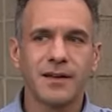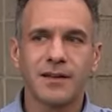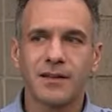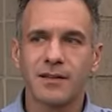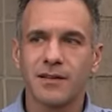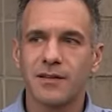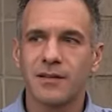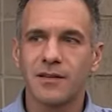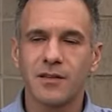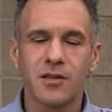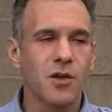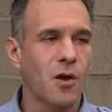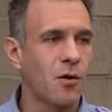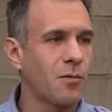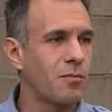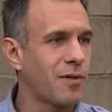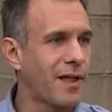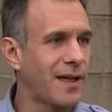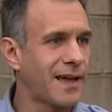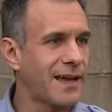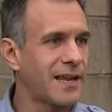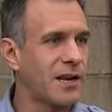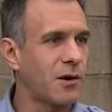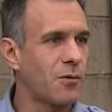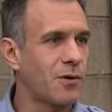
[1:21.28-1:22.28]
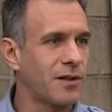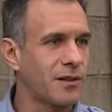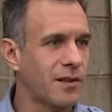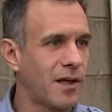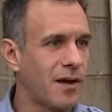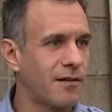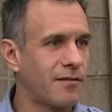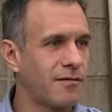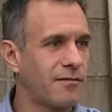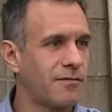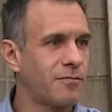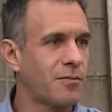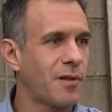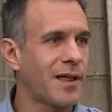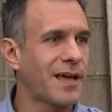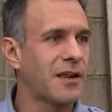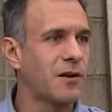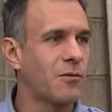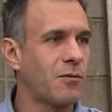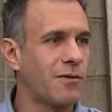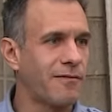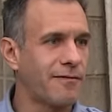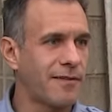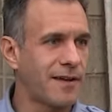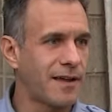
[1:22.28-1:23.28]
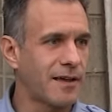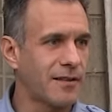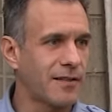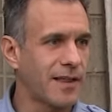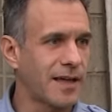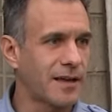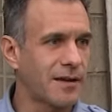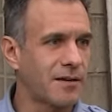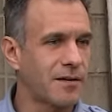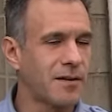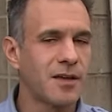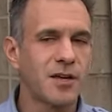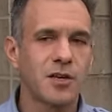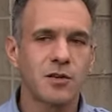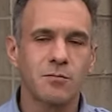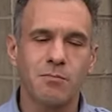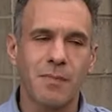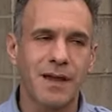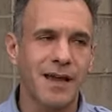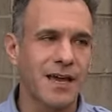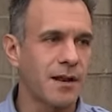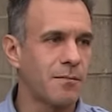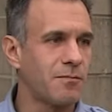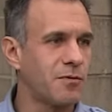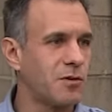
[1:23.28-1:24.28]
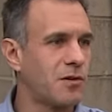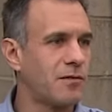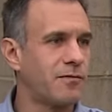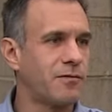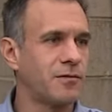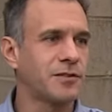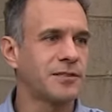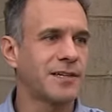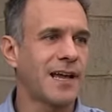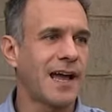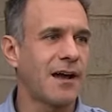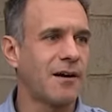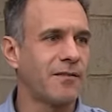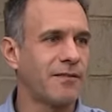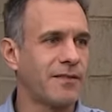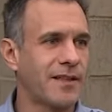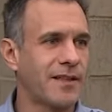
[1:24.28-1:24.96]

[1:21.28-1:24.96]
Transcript: Captain Holtz has brought so much joy and comfort to others.